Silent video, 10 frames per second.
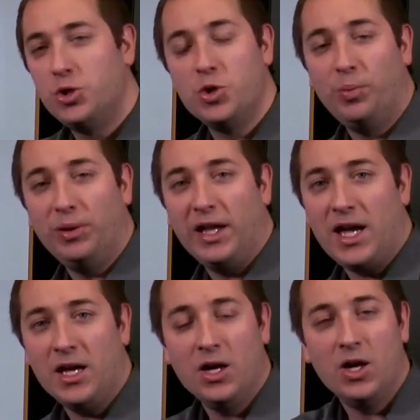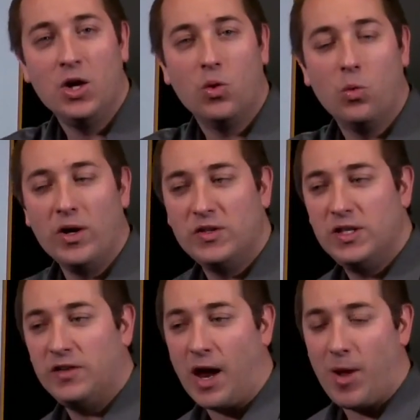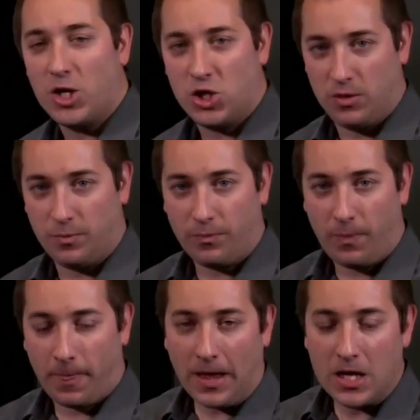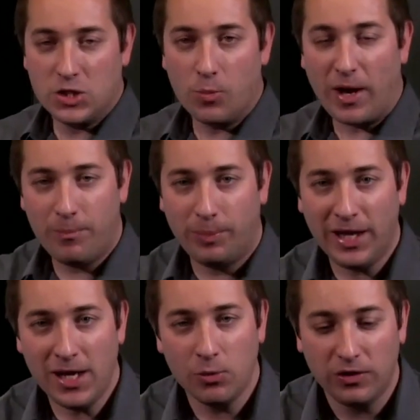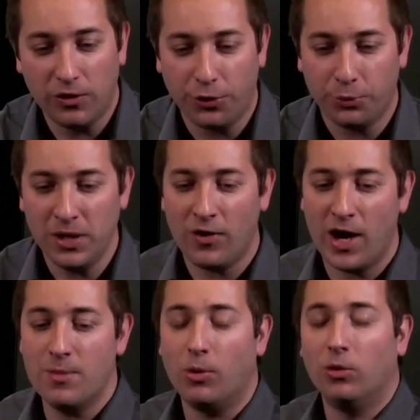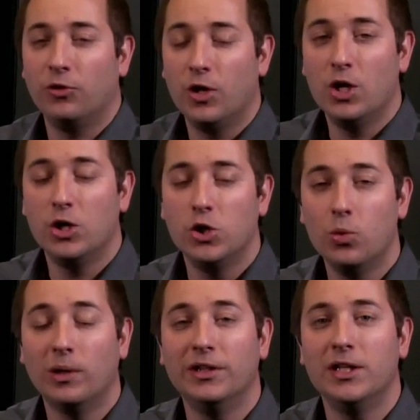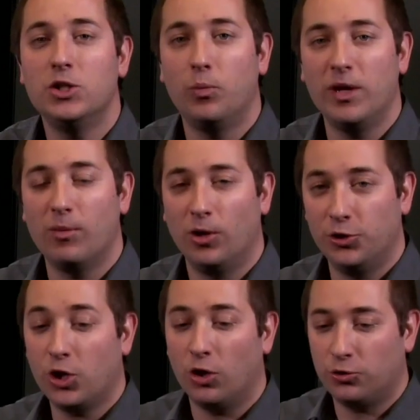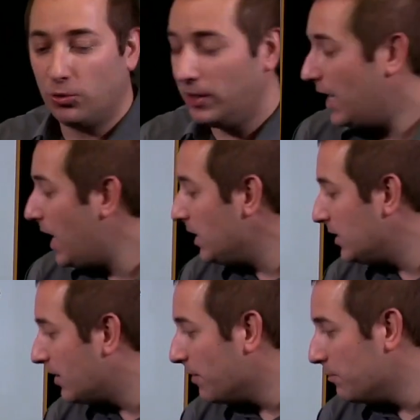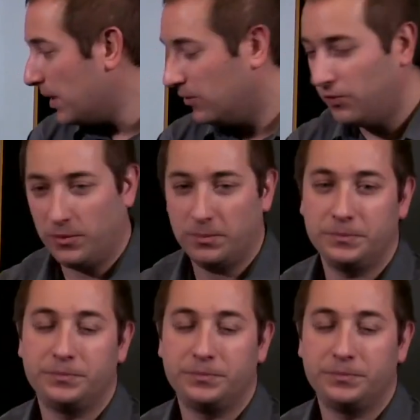you to play with this dimension. So by playing with these three variables, you will need to be able to control any time base.